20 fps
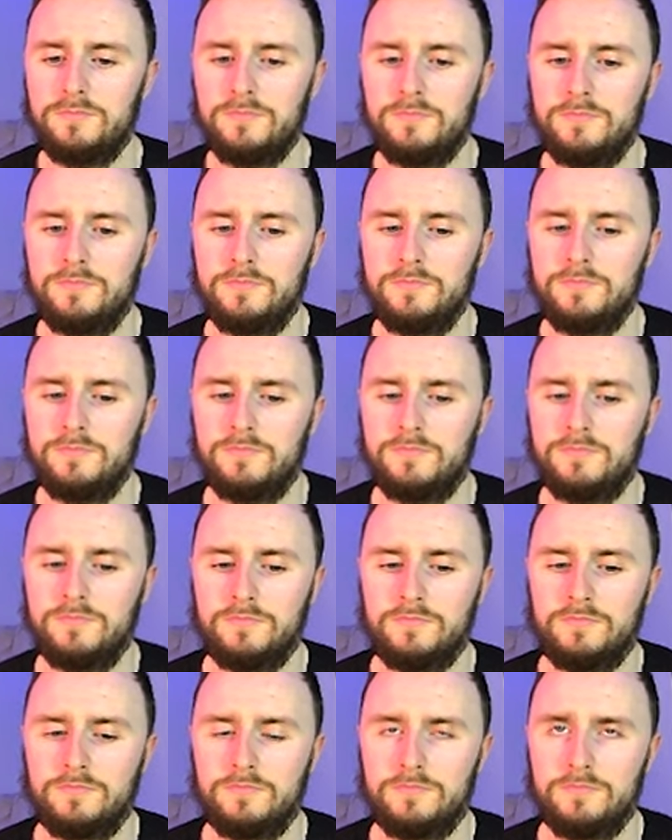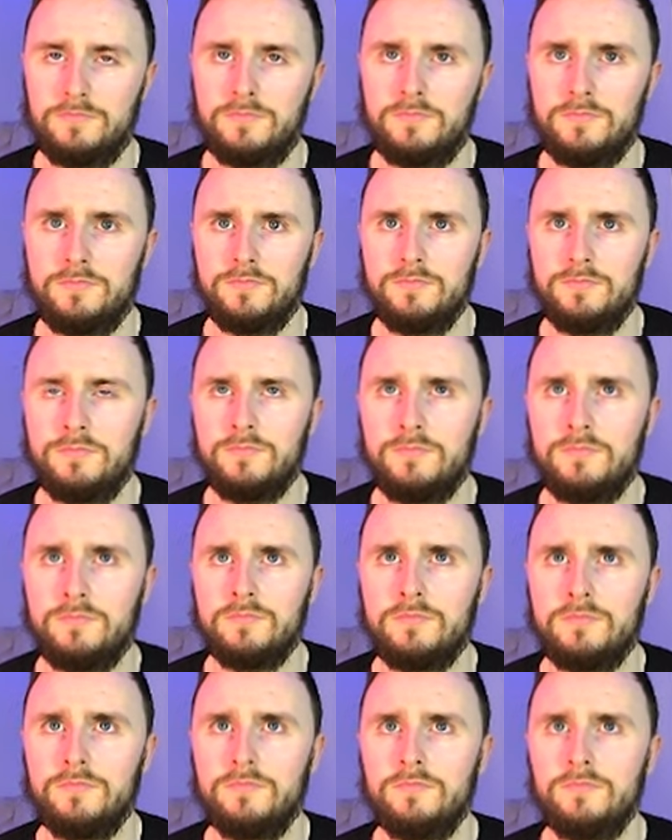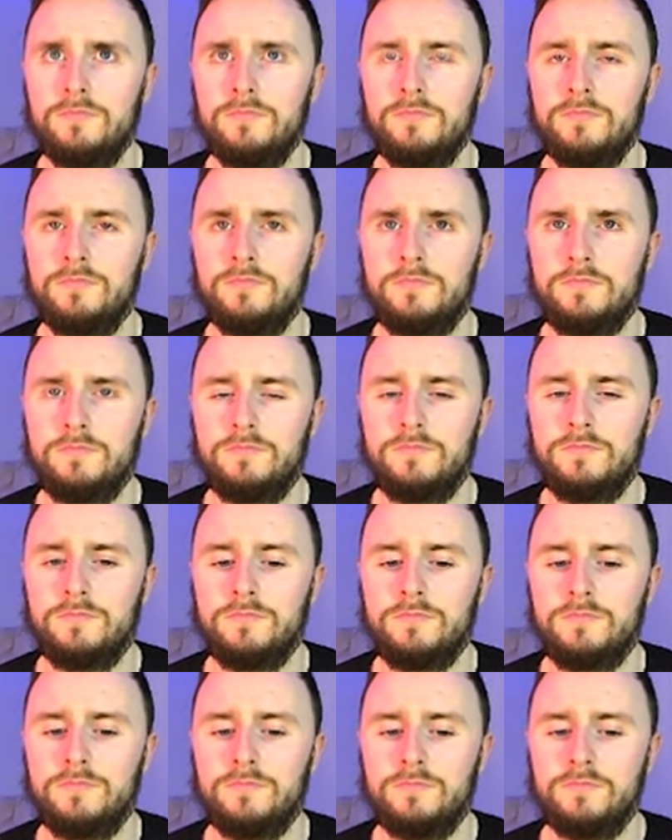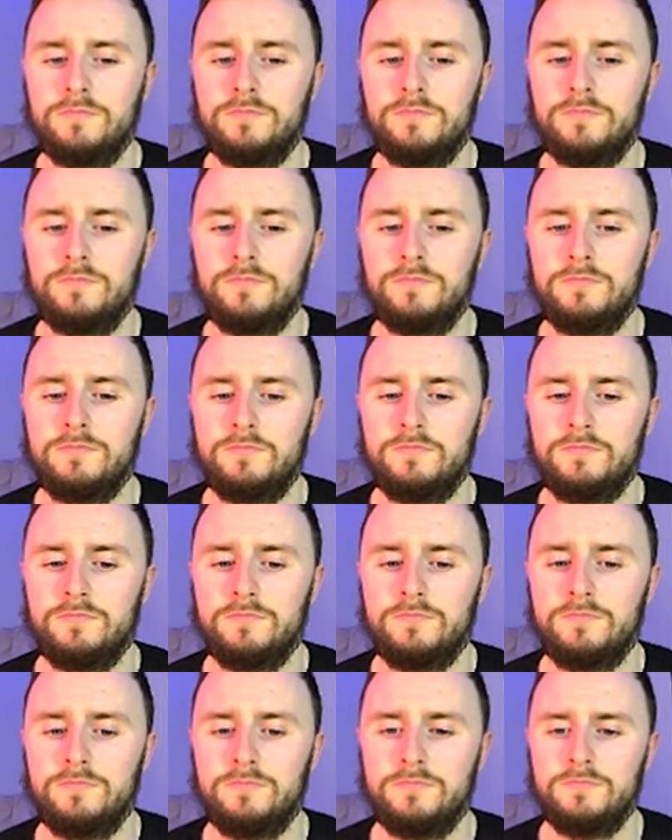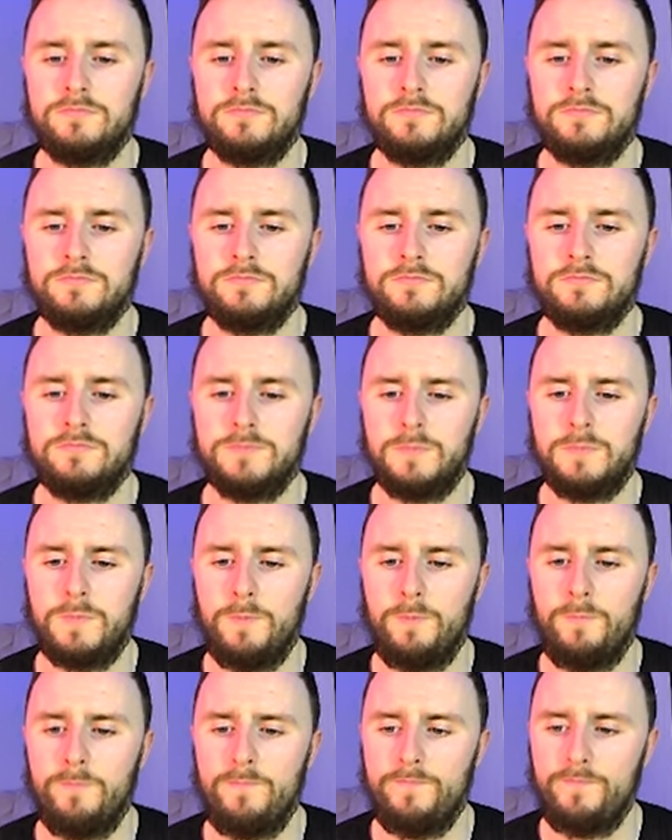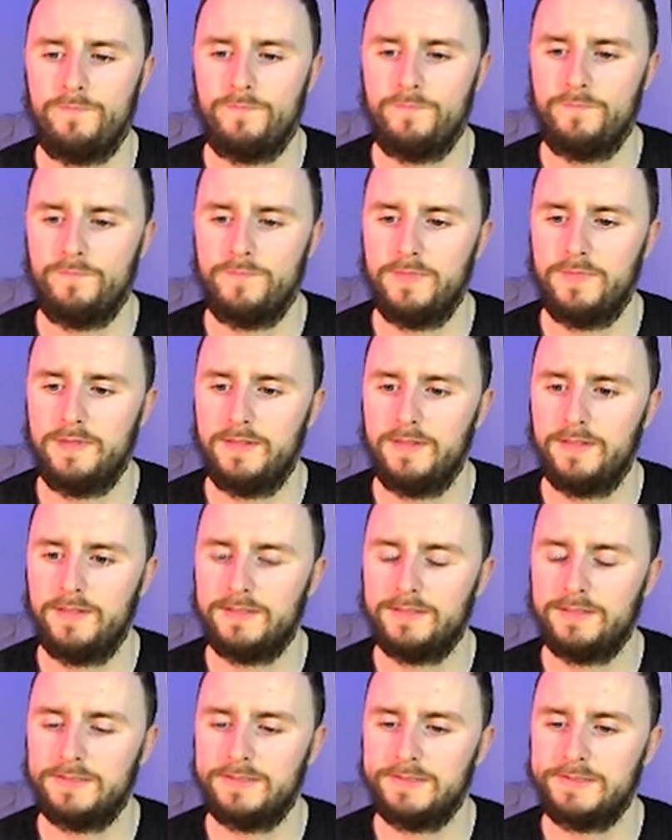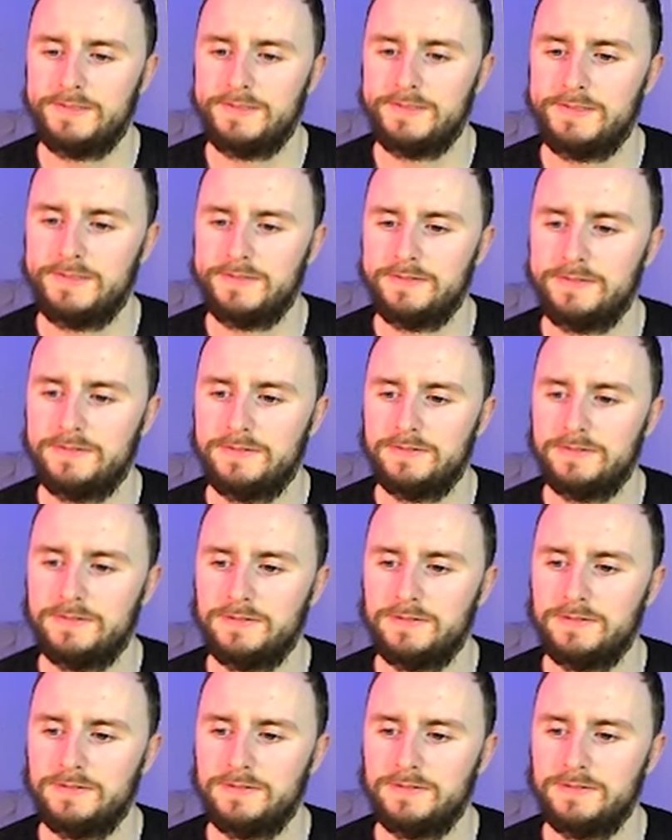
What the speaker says: The person shown says nothing.